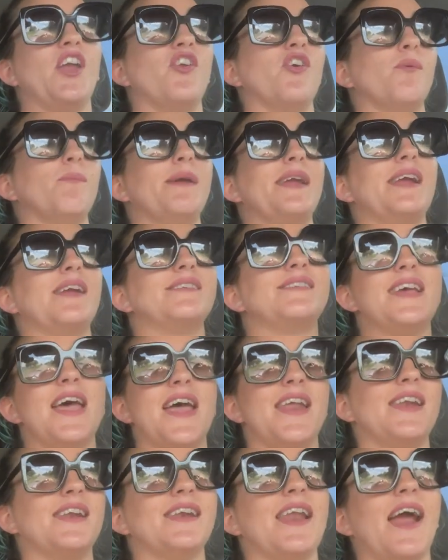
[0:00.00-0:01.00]
You know, being
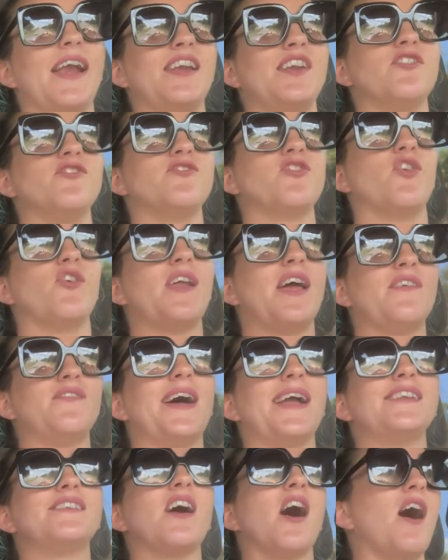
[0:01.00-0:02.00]
10 and 9 years old, have
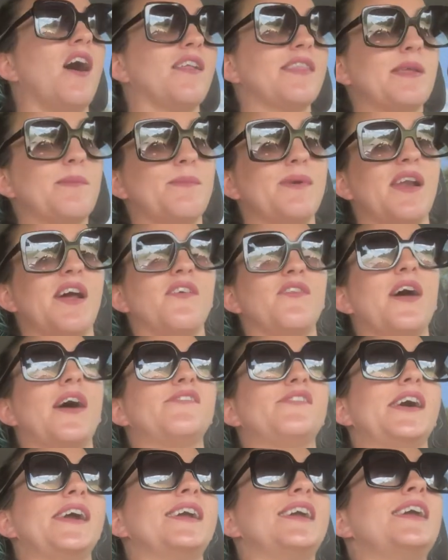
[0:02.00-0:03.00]
I taught them enough?
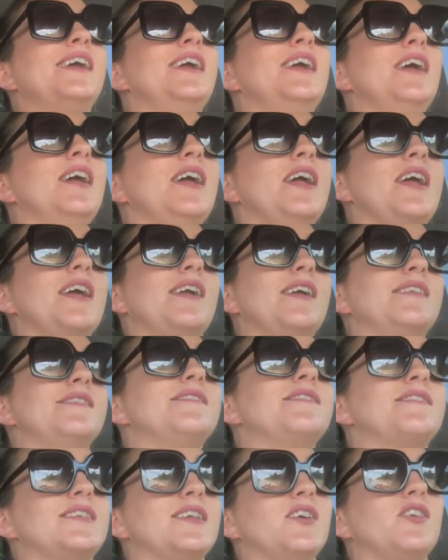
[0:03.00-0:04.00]
Have I
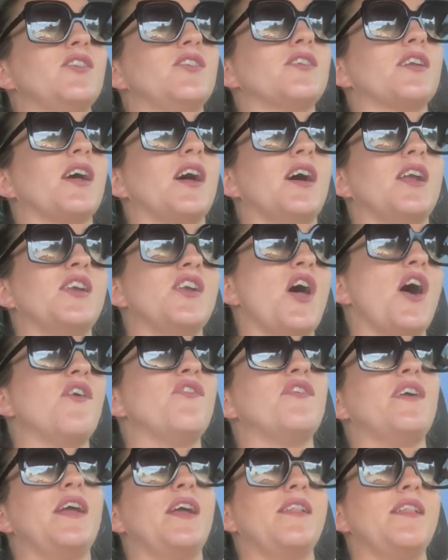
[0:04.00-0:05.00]
instilled enough
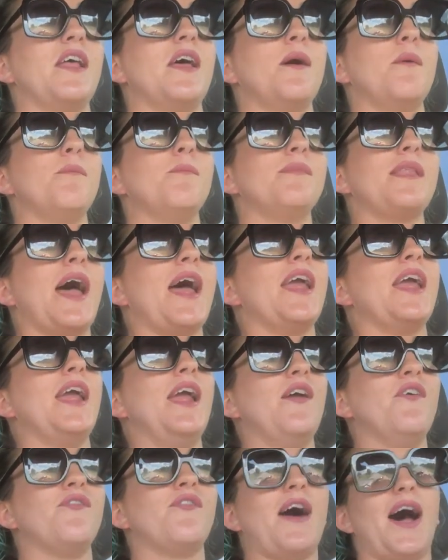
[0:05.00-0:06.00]
in them that
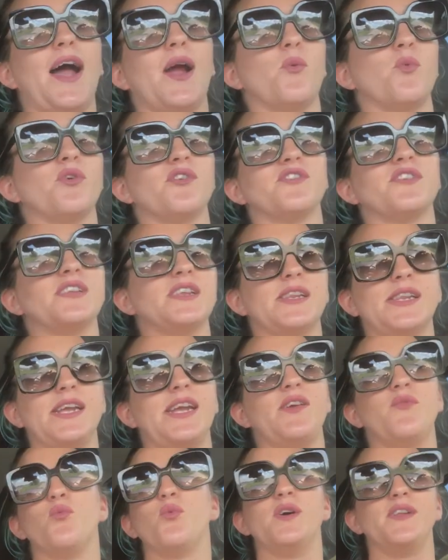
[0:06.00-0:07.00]
if I were to
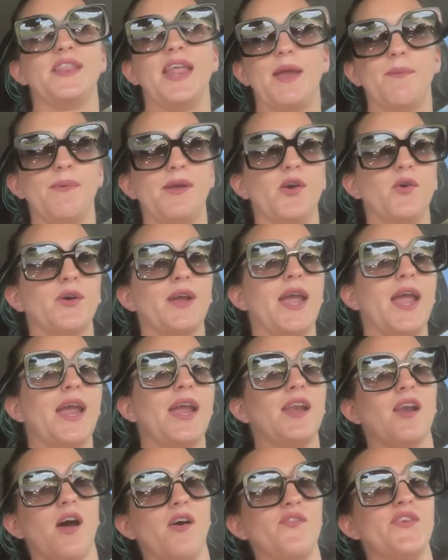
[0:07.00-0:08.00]
leave, would they be okay?
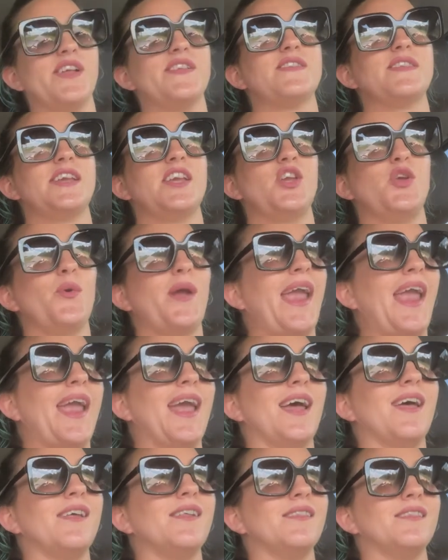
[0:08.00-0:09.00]
And obviously, you
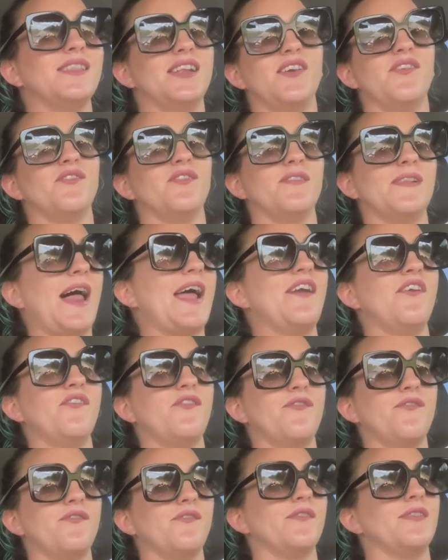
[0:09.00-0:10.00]
can't live life
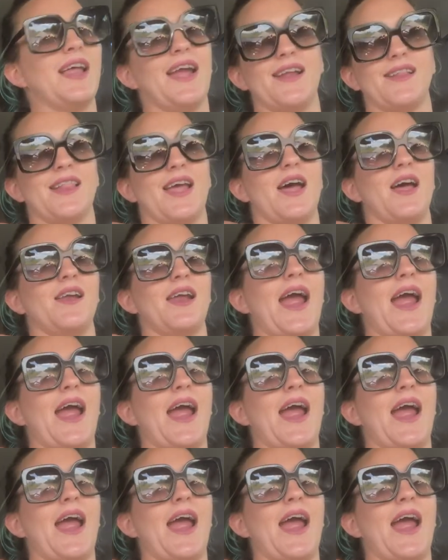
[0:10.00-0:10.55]
like that.